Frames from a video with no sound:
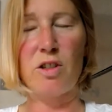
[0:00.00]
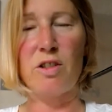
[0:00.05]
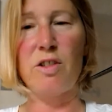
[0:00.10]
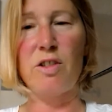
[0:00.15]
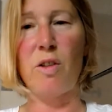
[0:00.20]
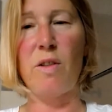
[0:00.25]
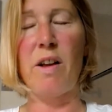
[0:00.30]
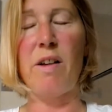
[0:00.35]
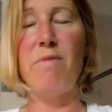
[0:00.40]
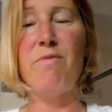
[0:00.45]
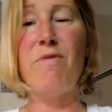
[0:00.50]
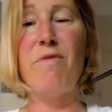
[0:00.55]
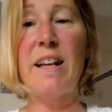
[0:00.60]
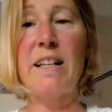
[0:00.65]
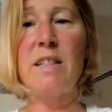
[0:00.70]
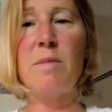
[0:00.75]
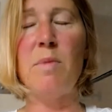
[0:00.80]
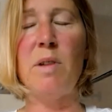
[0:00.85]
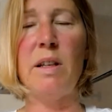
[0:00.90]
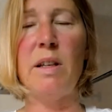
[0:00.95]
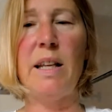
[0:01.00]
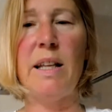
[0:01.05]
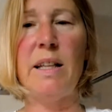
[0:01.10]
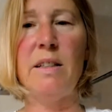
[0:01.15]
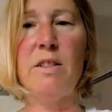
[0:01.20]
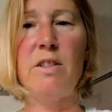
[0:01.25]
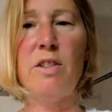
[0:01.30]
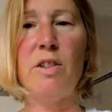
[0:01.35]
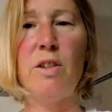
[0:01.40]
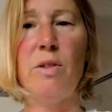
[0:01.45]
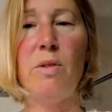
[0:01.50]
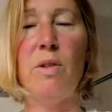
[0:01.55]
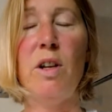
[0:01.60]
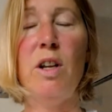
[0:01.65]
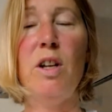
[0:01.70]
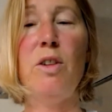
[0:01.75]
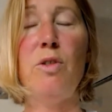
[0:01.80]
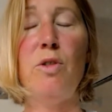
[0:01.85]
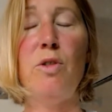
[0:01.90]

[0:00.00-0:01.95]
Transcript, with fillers: so their investment into